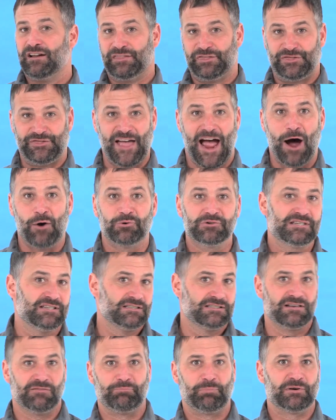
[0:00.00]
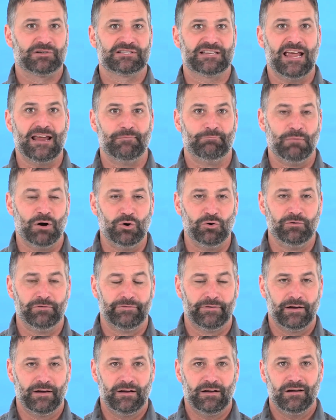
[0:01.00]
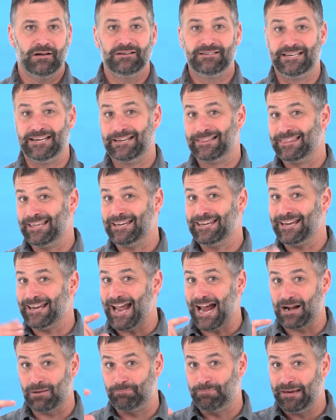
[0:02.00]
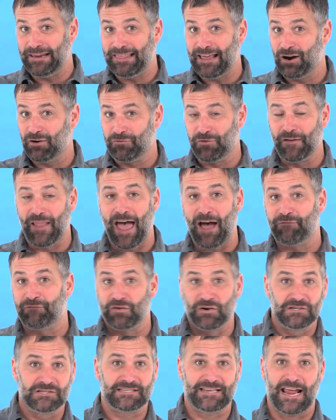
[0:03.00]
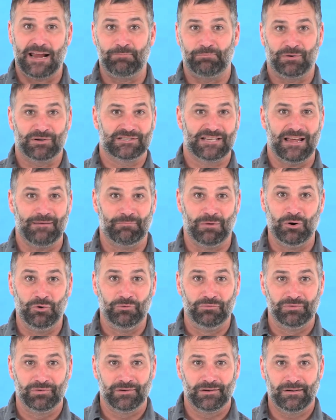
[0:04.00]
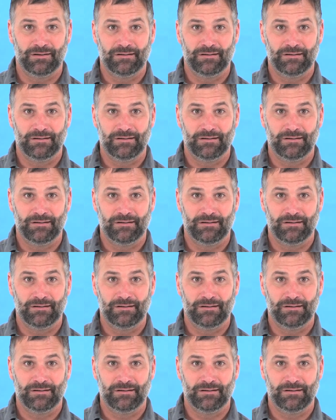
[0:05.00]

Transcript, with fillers: thousands of percent move do you think you got to be there for that first 10% move?